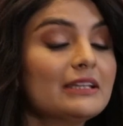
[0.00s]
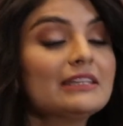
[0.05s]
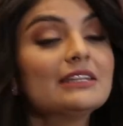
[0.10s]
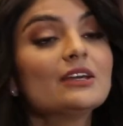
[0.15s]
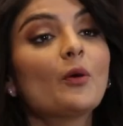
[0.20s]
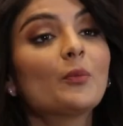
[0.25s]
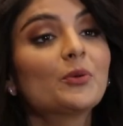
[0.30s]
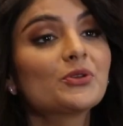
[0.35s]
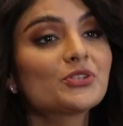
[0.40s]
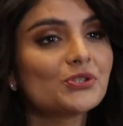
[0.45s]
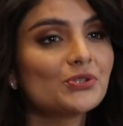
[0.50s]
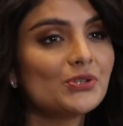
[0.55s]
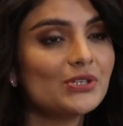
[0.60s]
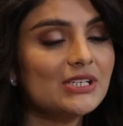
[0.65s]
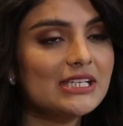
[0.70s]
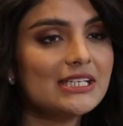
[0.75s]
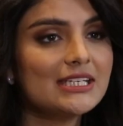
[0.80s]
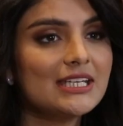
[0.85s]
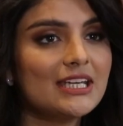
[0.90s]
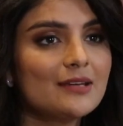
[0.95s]
when the
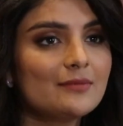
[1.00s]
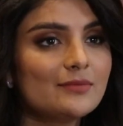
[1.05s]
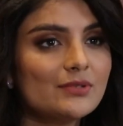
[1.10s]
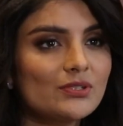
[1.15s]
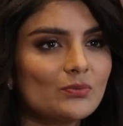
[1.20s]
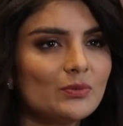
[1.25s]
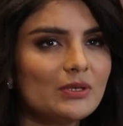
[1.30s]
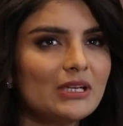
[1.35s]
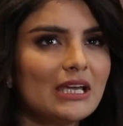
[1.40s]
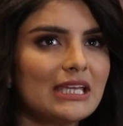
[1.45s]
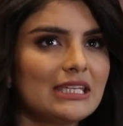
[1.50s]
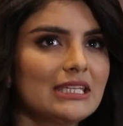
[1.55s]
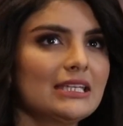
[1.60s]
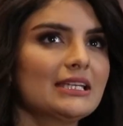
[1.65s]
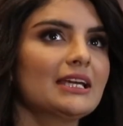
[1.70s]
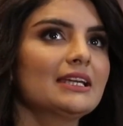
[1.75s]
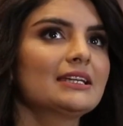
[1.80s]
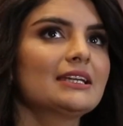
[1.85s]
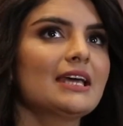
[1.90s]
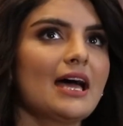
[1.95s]
opportunity came to me, I
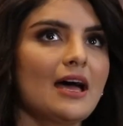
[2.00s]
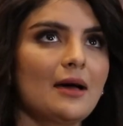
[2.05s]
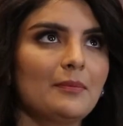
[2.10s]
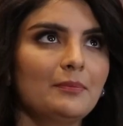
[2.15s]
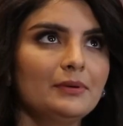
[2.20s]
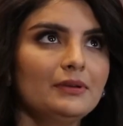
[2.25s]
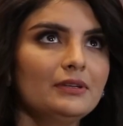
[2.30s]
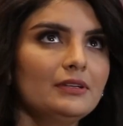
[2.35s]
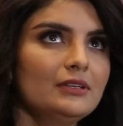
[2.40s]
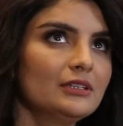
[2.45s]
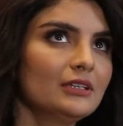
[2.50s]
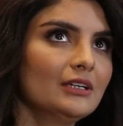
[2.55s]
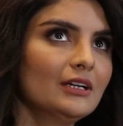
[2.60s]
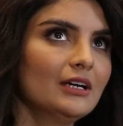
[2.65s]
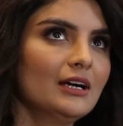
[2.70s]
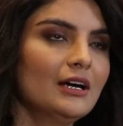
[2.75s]
think it happened